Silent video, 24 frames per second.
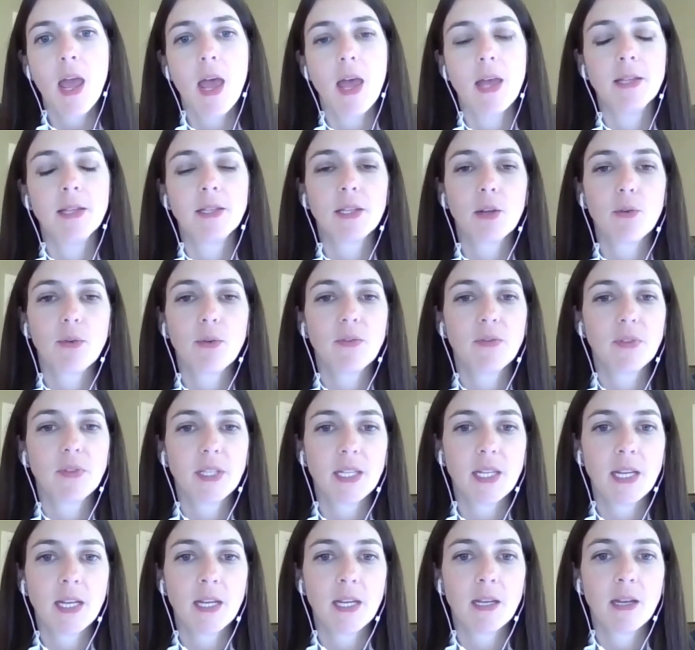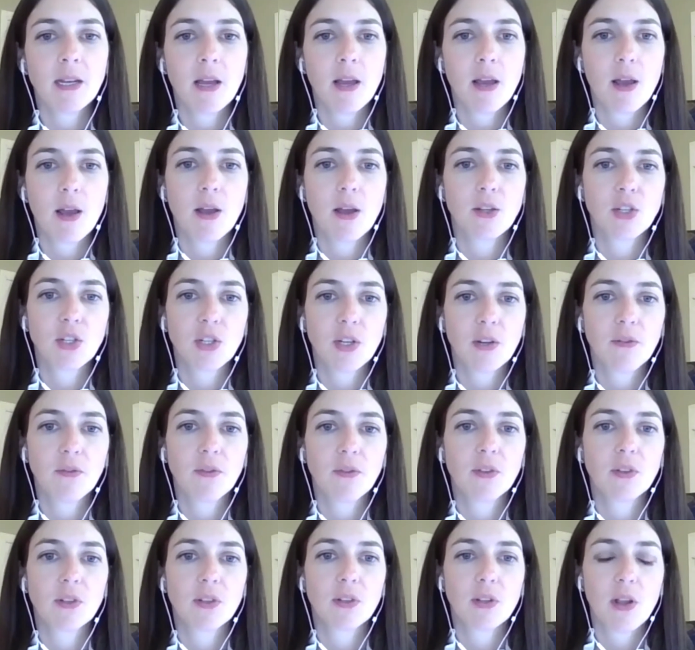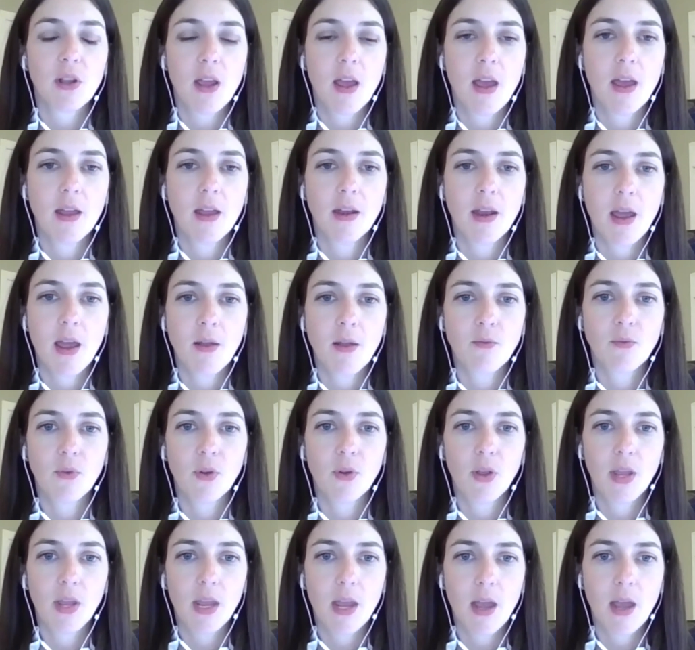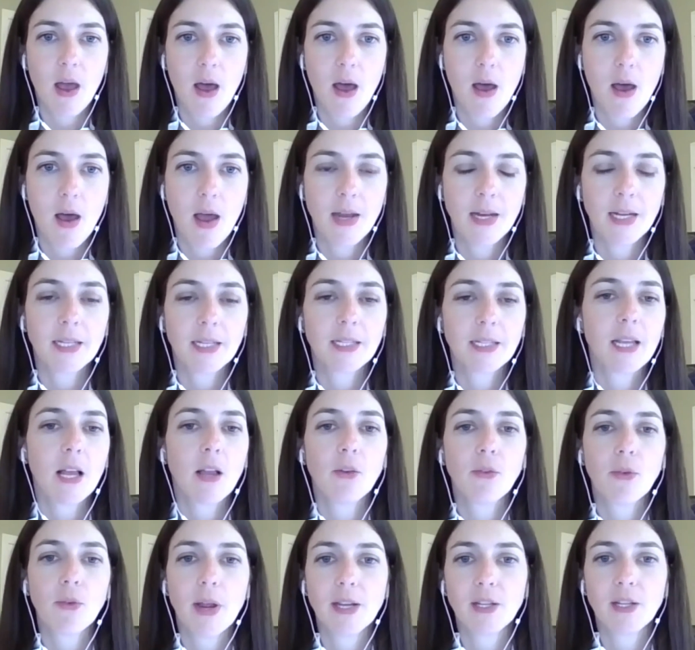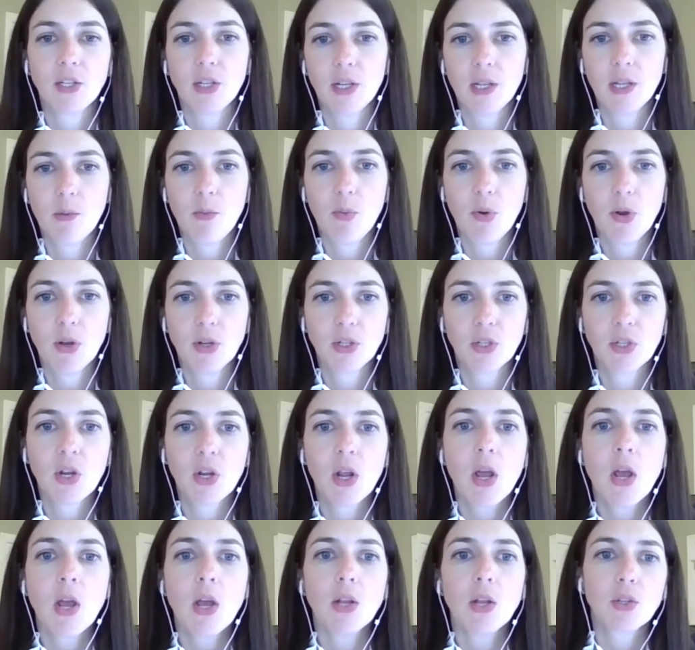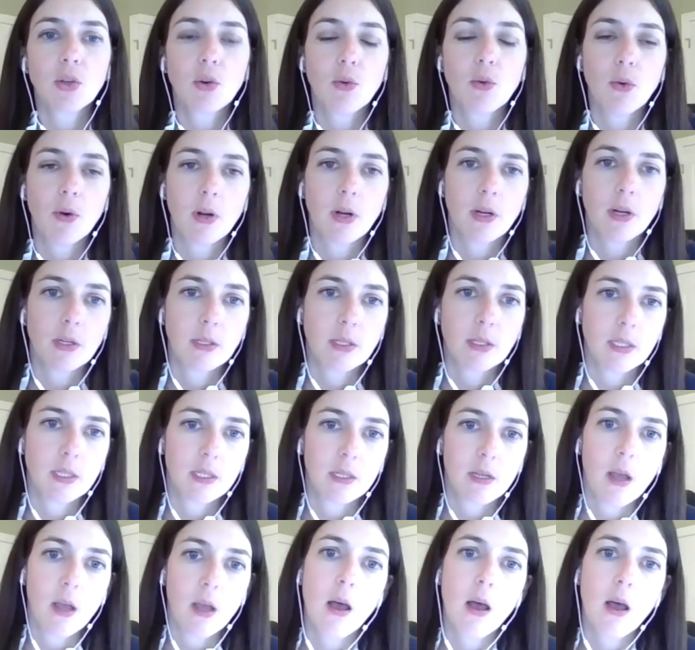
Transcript: And so we've seen a shift and really an acceleration in the push towards